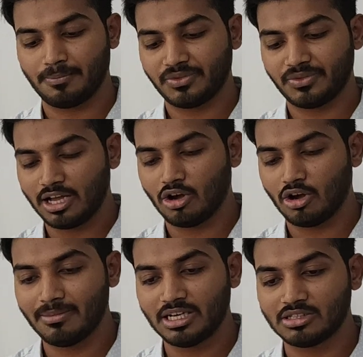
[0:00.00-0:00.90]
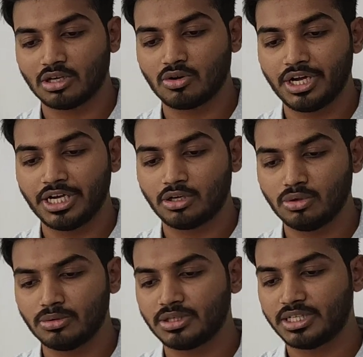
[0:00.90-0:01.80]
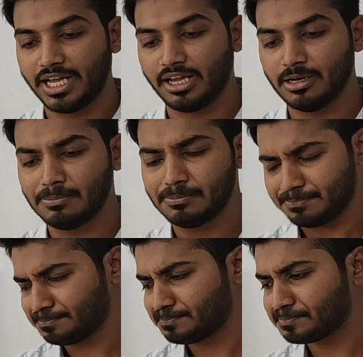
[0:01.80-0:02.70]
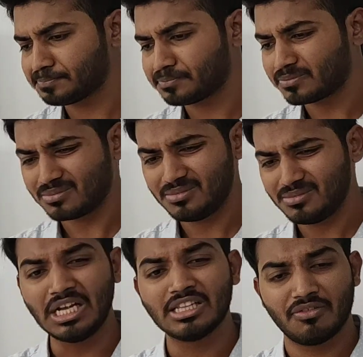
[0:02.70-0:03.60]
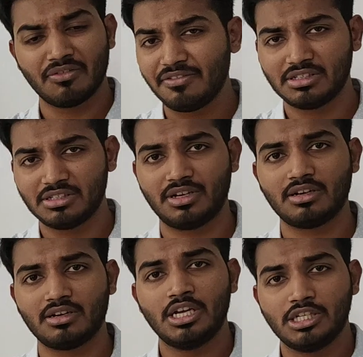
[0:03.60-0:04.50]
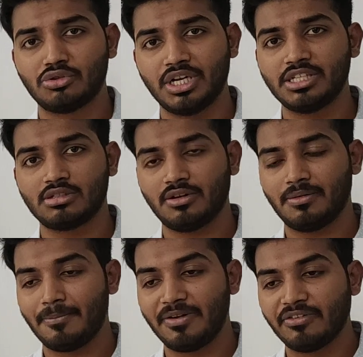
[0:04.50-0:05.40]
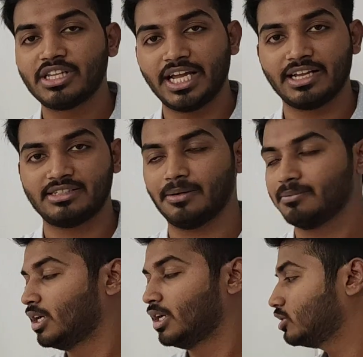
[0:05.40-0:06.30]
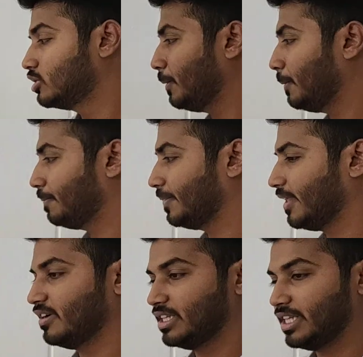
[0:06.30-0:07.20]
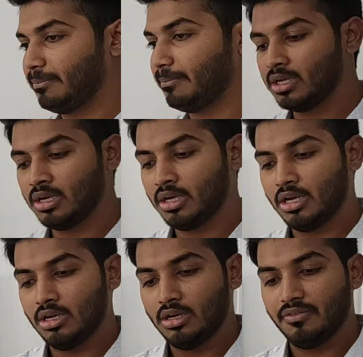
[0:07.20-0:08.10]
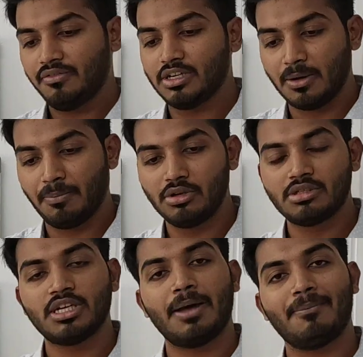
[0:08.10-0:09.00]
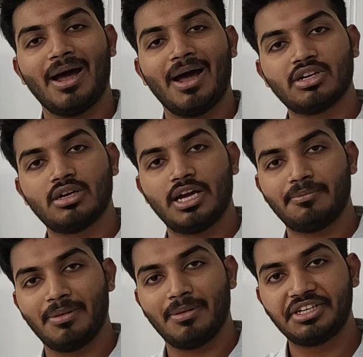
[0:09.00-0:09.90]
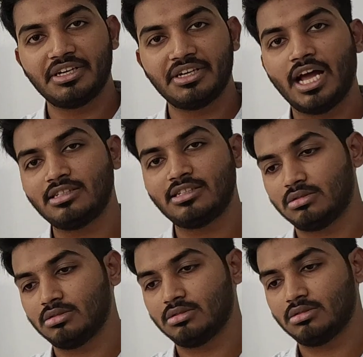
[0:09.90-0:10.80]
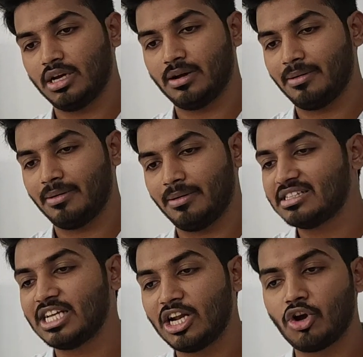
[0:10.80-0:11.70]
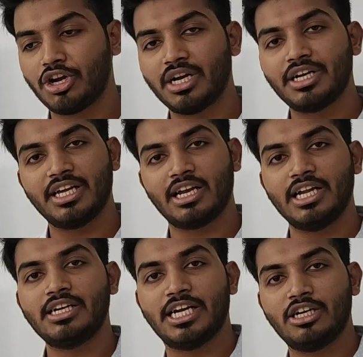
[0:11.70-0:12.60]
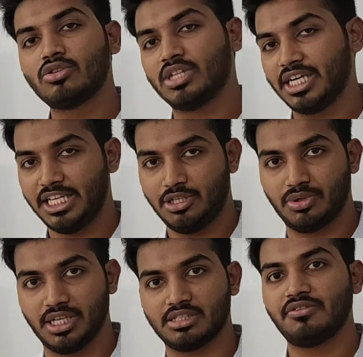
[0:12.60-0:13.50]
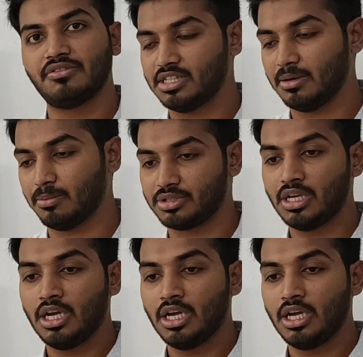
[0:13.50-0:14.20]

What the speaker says: like all the mentors are going to take up the vivas for students before the exam. So for them, for suppose a mentor has allocated nearly 10 to 13 students. For suppose,